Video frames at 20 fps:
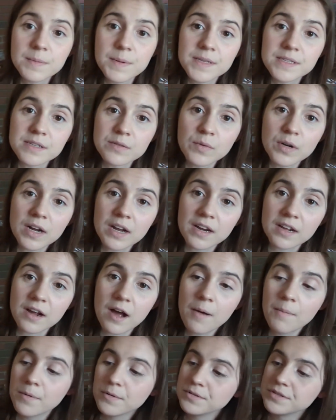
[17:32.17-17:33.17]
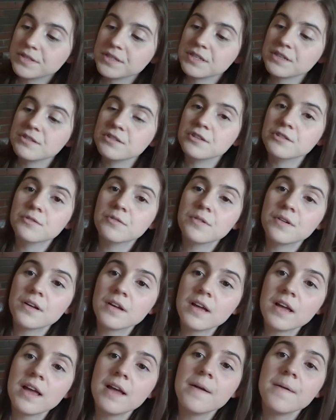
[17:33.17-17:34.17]
Depends on what kind of composting you do.
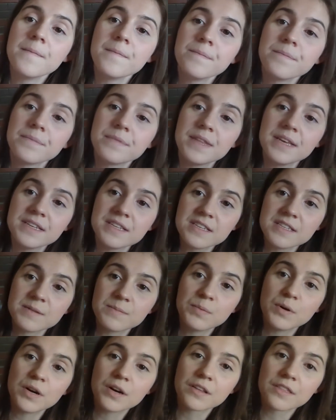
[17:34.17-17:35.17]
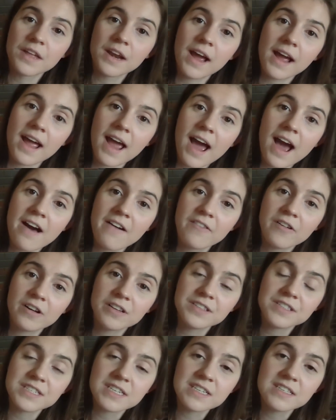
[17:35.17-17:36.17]
This is a book that I have
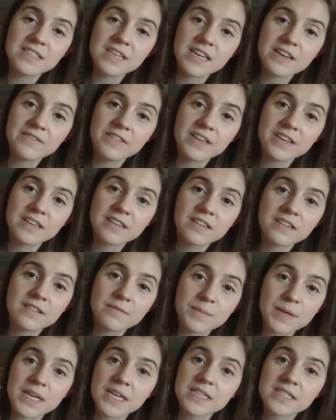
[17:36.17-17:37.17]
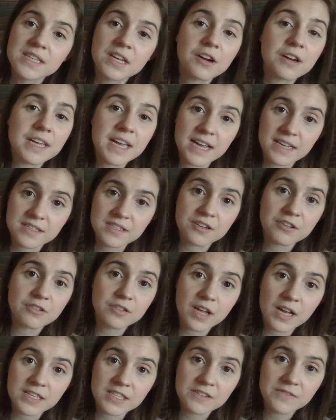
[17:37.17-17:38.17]
on seed saving because there
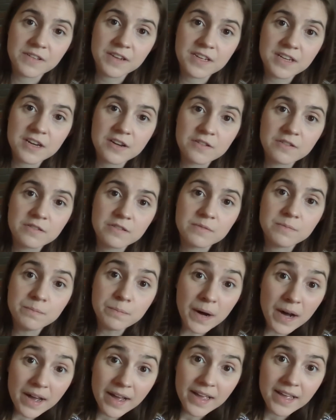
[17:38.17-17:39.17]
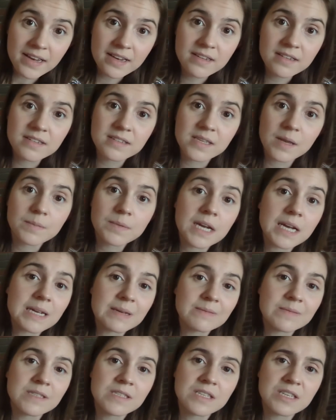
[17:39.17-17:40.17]
are lots of videos, but
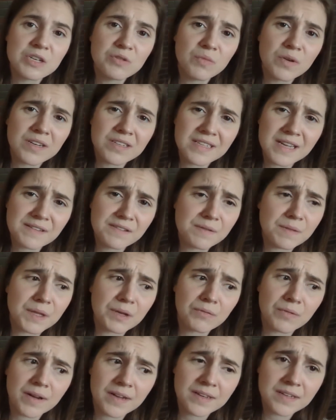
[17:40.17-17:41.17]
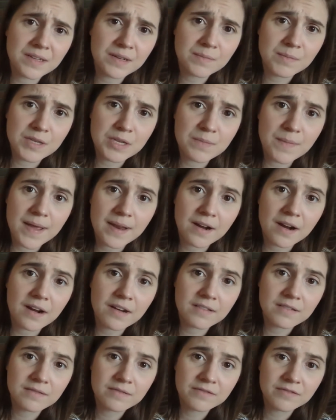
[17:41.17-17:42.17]
sometimes you want to say something random and you may
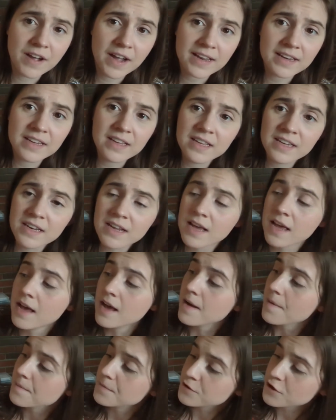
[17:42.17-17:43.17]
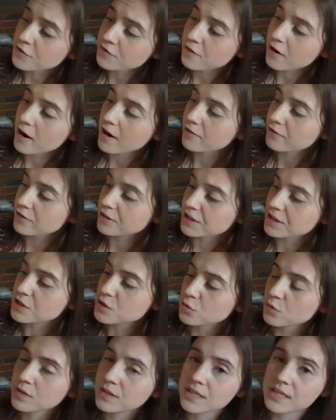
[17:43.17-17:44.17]
not find it. So far, I've really
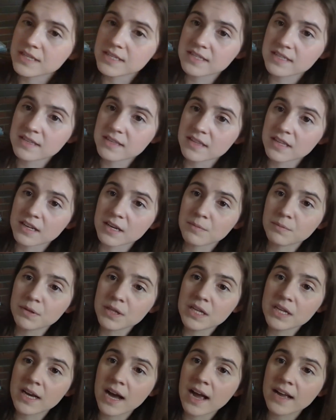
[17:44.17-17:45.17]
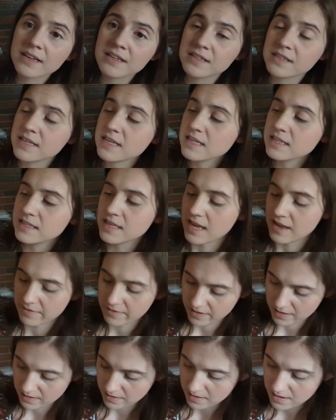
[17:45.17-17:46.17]
enjoyed this, The Complete Guide to Seed
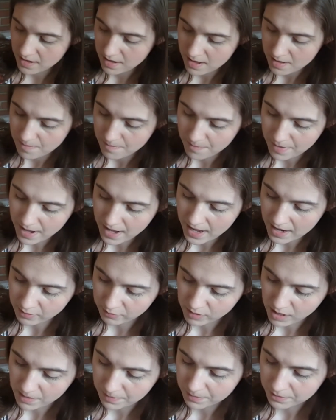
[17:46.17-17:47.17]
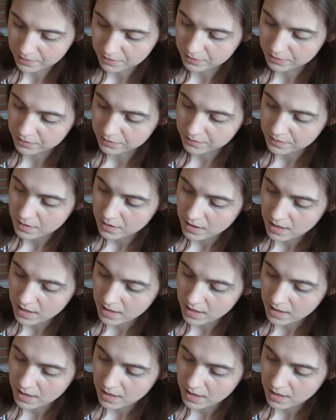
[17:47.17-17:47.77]
Saving by Robert